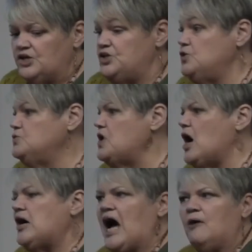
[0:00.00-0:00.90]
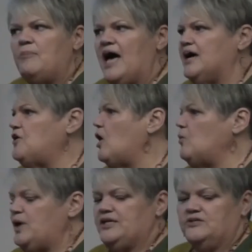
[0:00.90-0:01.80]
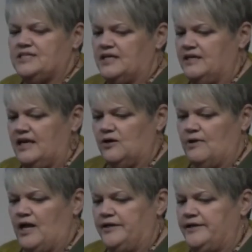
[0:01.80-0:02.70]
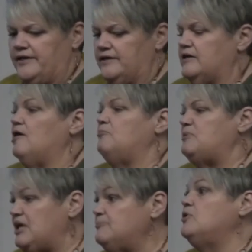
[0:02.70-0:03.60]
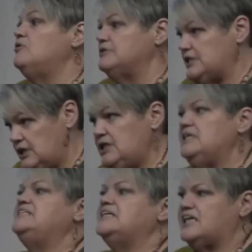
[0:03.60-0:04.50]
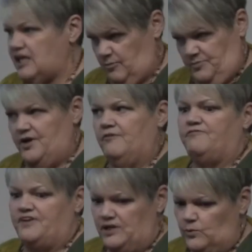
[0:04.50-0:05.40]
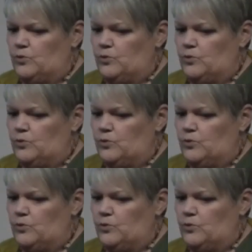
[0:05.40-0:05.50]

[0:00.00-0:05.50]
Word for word: You know how bad our winters can get around here, and people need to keep their feet